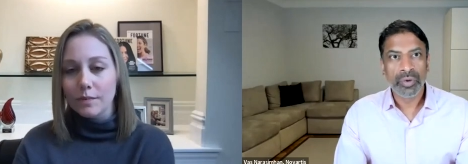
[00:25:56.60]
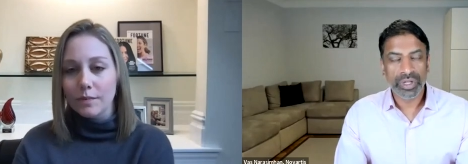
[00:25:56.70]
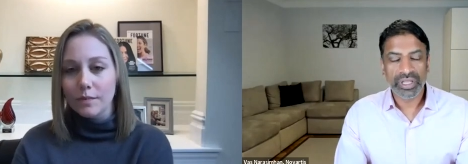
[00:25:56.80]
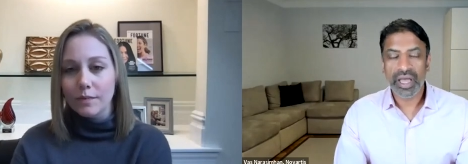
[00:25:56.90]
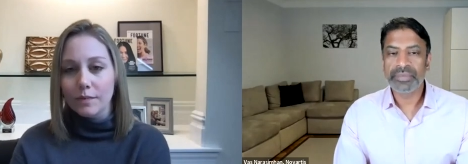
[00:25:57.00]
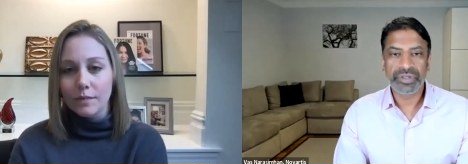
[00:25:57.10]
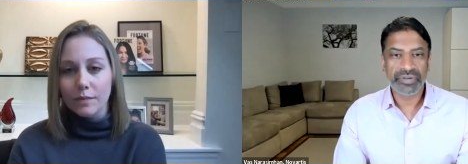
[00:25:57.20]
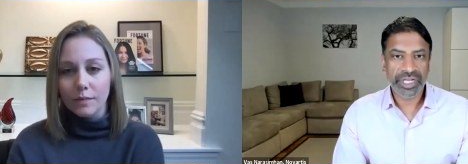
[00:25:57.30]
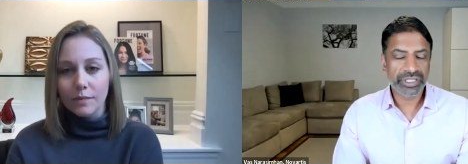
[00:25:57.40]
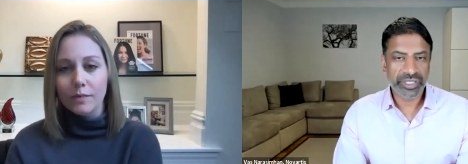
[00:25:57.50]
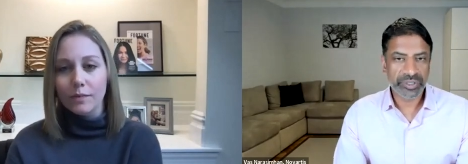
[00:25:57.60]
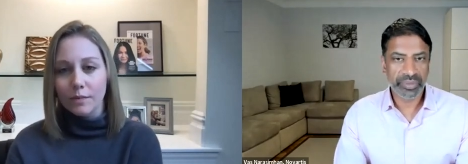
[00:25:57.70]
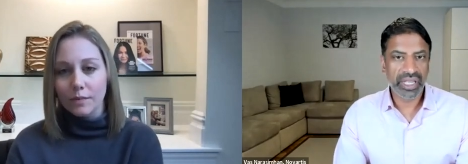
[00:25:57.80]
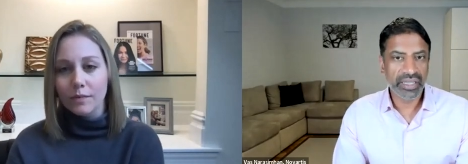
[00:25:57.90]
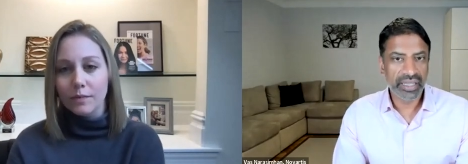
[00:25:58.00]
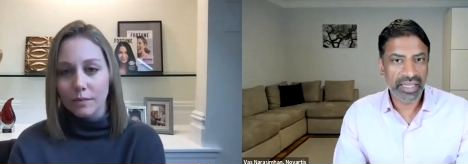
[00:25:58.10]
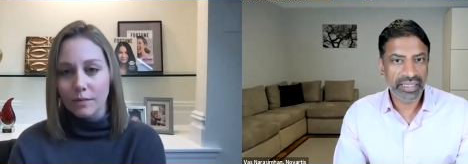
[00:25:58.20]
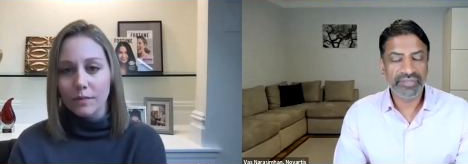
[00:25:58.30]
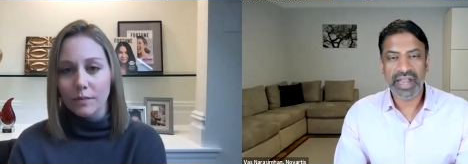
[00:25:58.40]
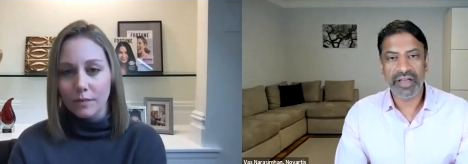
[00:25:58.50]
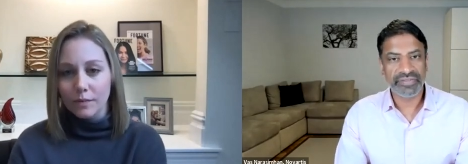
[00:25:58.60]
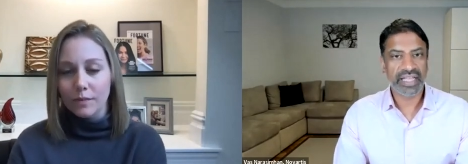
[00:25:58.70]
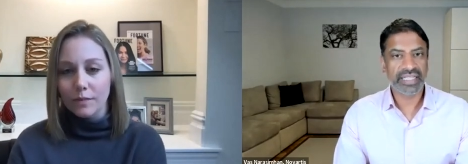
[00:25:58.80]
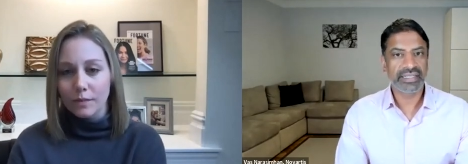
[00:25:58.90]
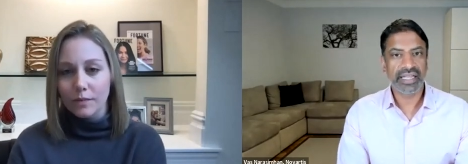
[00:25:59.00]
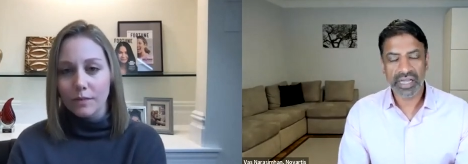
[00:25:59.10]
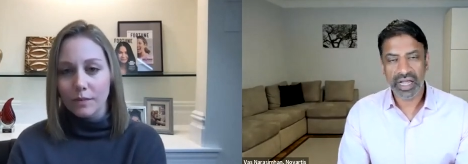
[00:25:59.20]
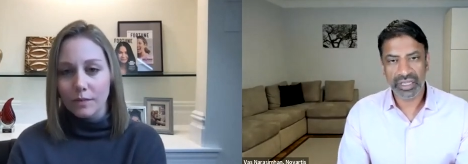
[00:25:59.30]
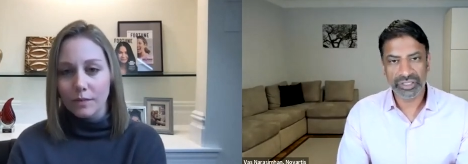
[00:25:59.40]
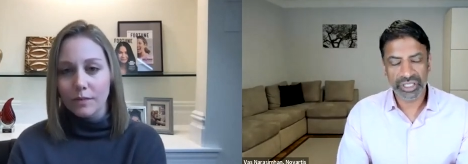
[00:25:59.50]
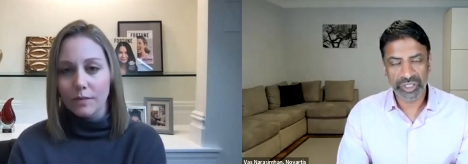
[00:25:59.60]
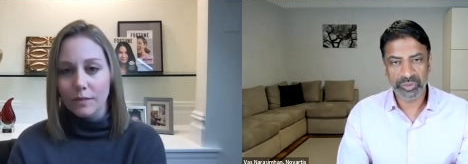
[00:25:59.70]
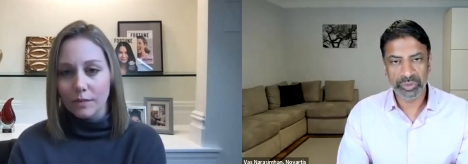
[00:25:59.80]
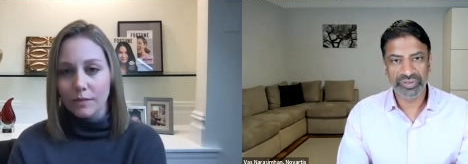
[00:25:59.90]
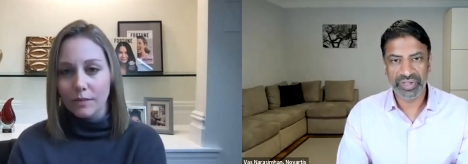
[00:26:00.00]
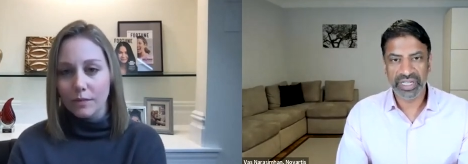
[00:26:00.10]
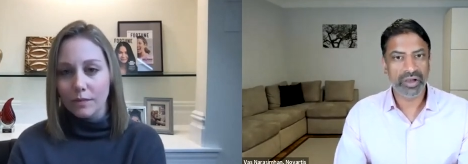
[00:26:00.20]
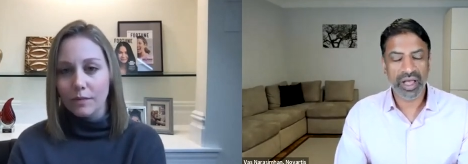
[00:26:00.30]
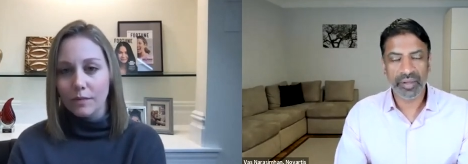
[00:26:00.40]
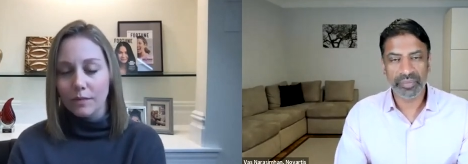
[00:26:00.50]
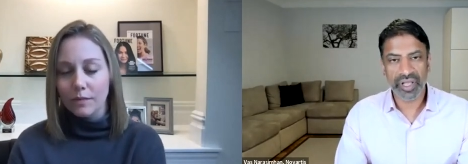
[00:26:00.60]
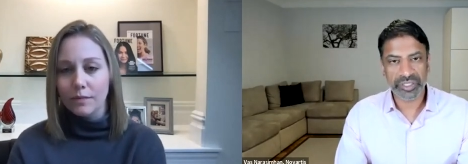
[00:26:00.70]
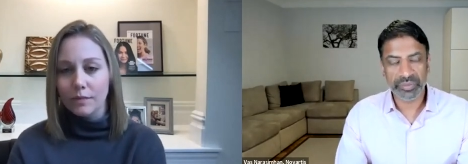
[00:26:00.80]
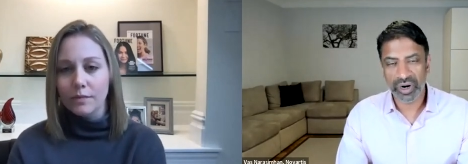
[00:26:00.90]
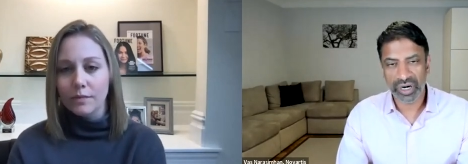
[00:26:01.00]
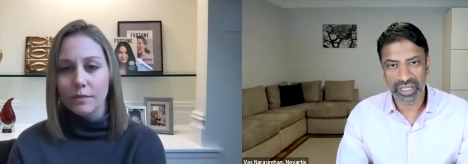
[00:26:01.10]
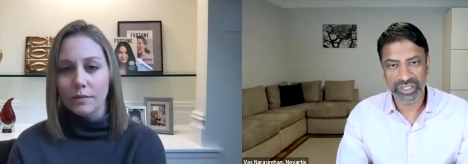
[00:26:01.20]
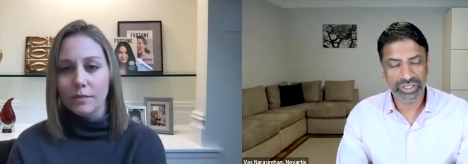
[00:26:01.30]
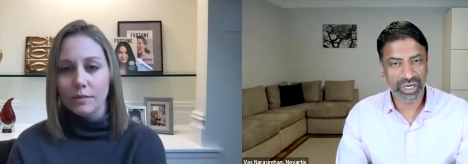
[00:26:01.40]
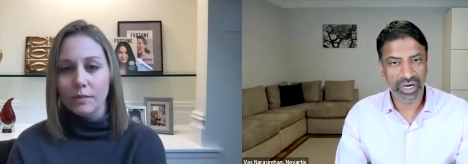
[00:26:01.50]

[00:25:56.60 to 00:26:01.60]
Speaker 1: what the observation has been that given how fast technology is moving, how complex markets